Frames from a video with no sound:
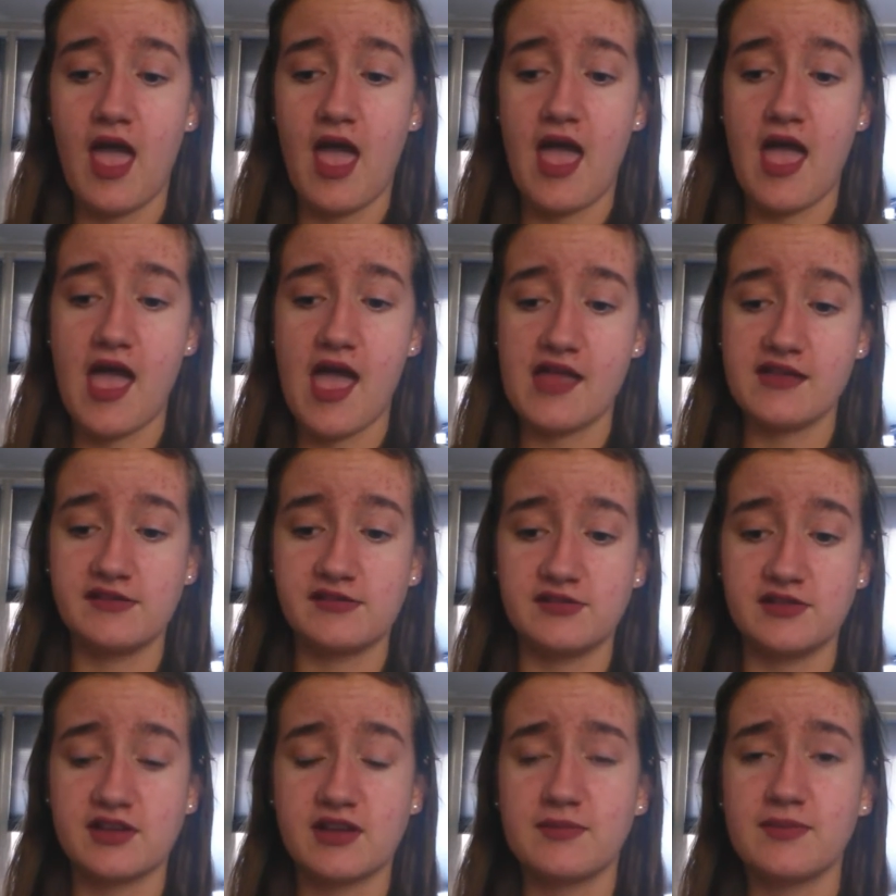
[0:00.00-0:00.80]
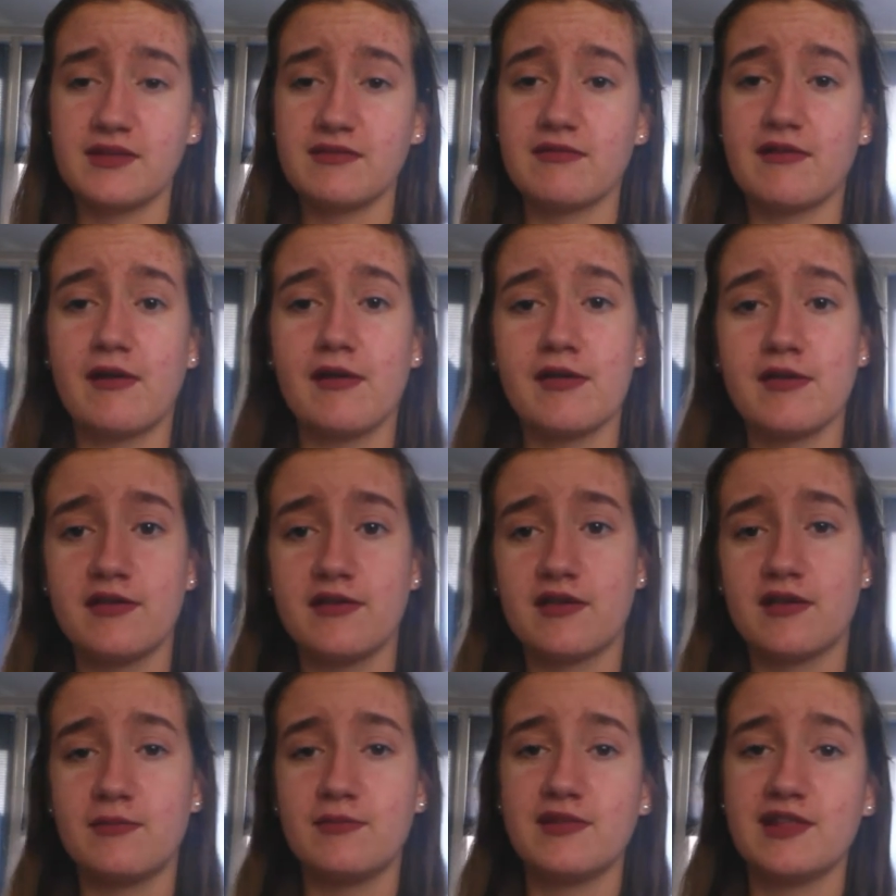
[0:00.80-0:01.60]
And you know, you can
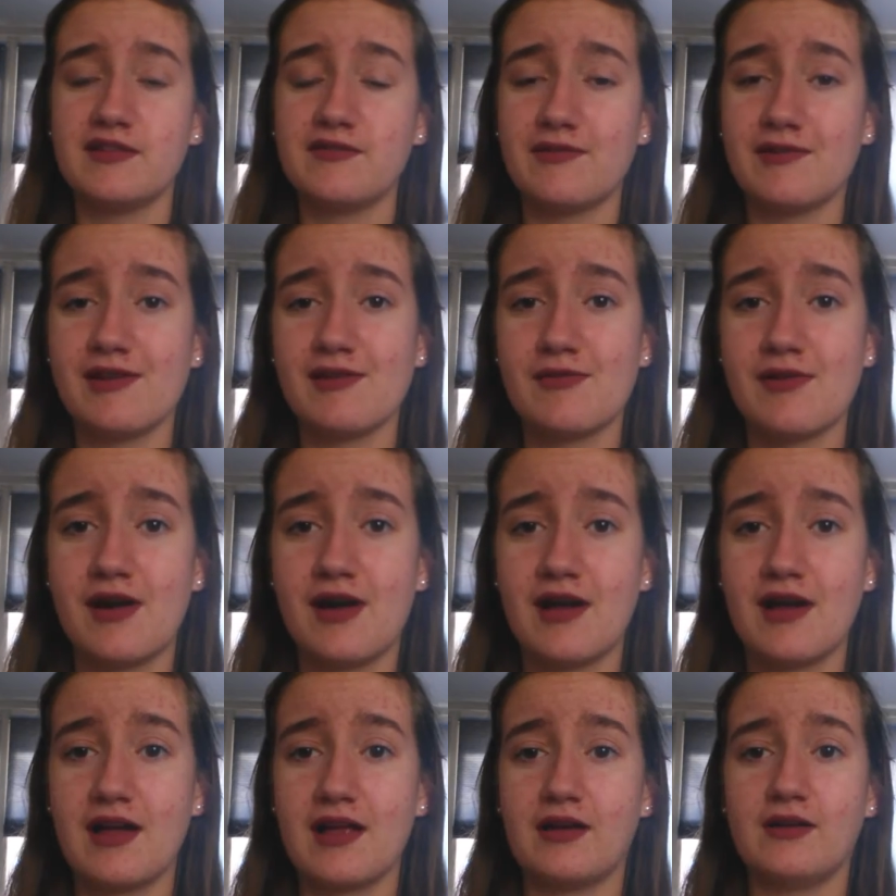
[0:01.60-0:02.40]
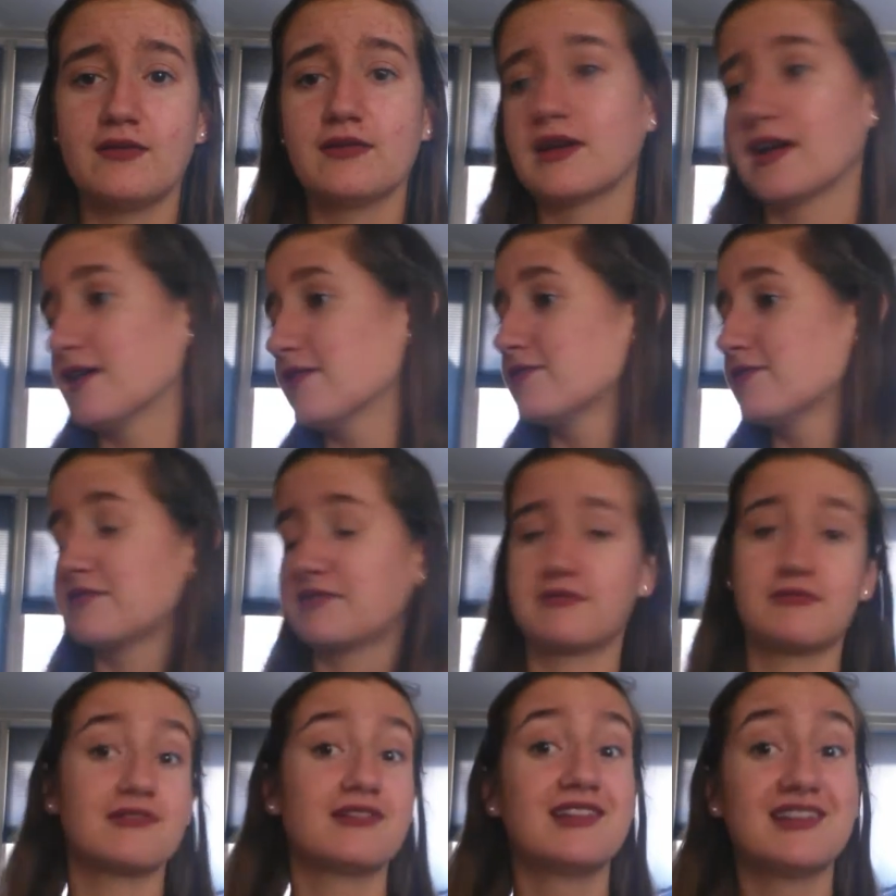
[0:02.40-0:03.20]
believe what you want. I don't care
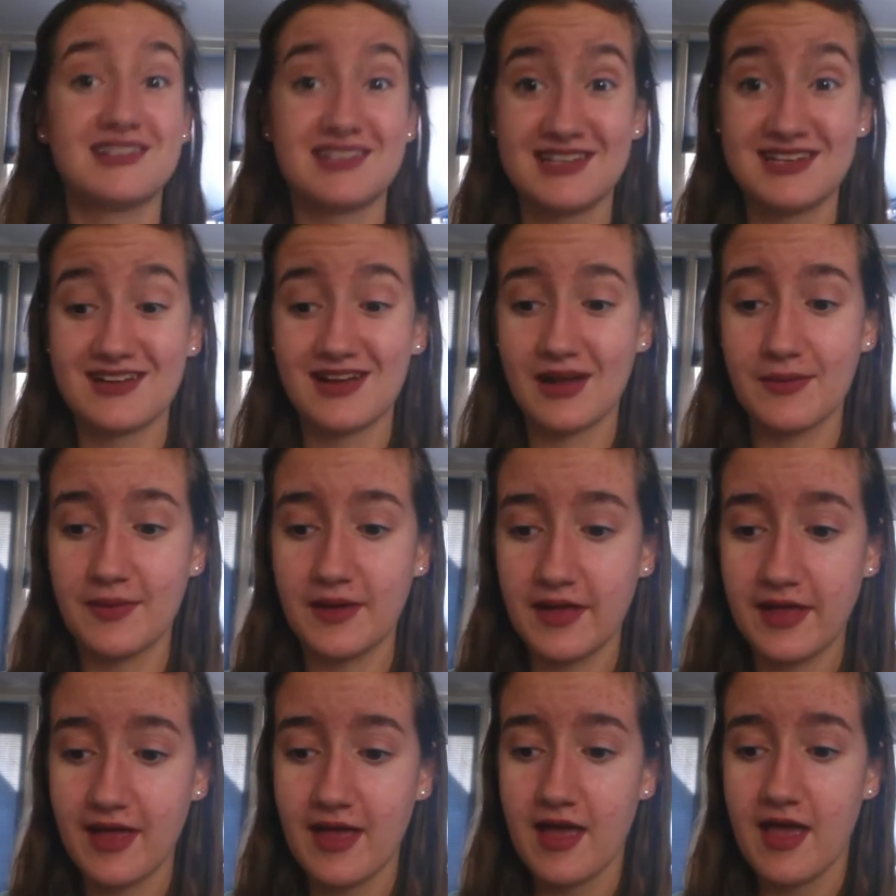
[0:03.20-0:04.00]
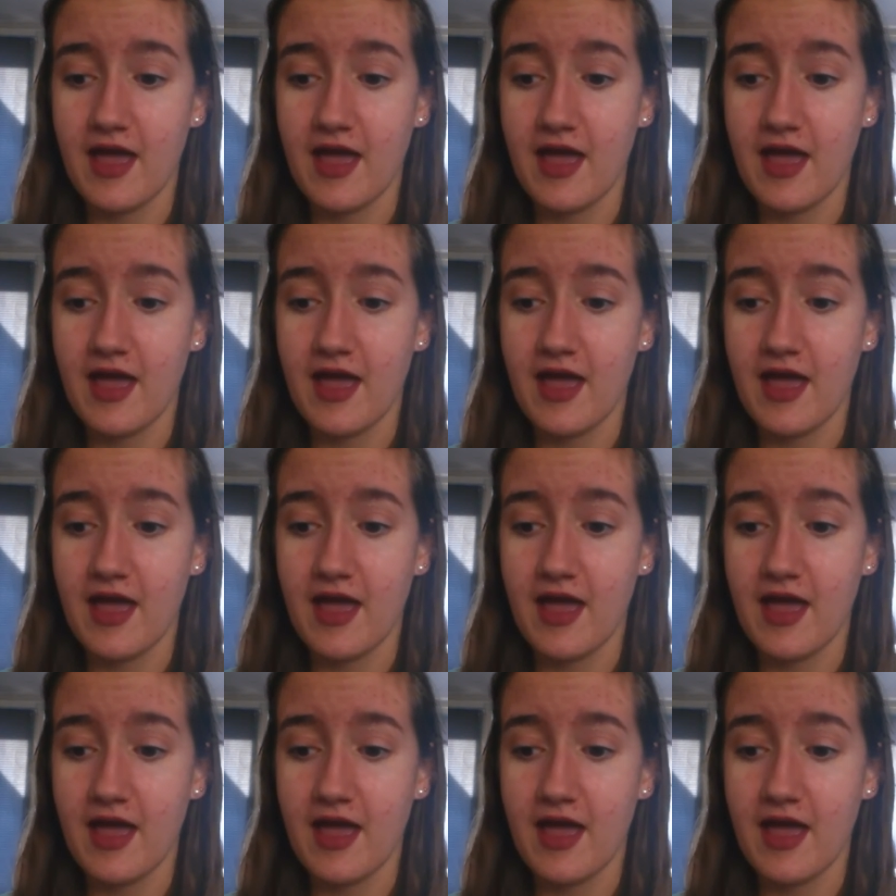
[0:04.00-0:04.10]
what religion you are, but